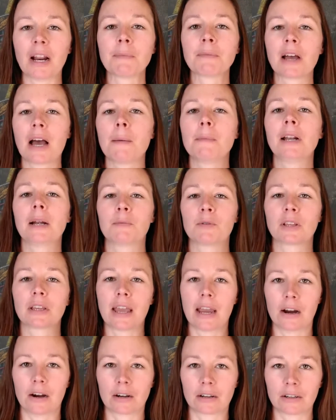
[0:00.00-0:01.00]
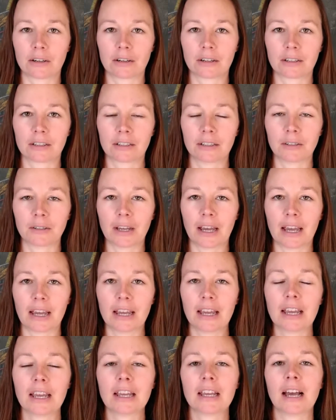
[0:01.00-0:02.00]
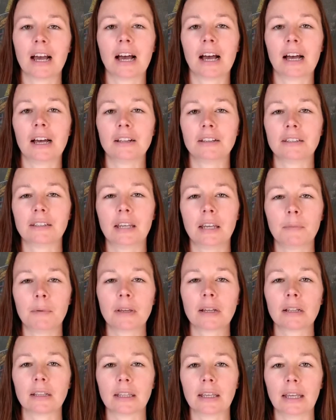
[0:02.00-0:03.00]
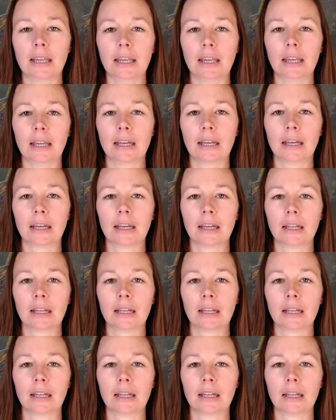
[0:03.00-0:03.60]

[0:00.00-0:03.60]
coming up with a character, okay, typically,